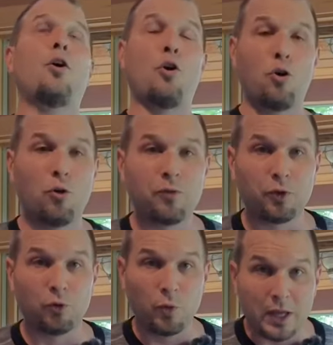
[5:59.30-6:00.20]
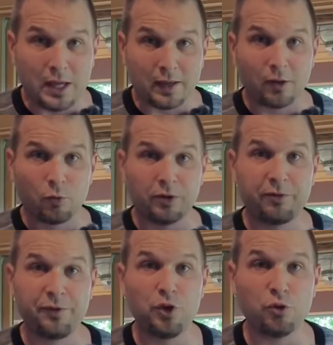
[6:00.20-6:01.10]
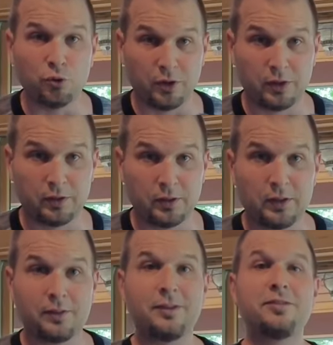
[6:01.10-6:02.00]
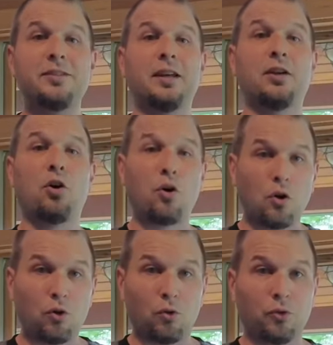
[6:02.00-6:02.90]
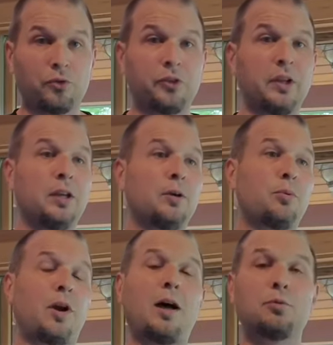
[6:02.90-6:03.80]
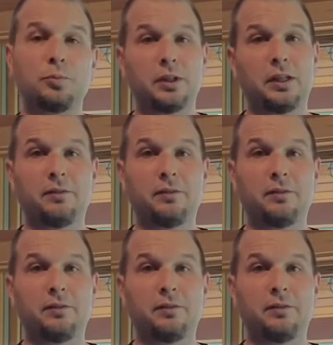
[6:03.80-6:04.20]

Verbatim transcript: over a week with food. This thing holds probably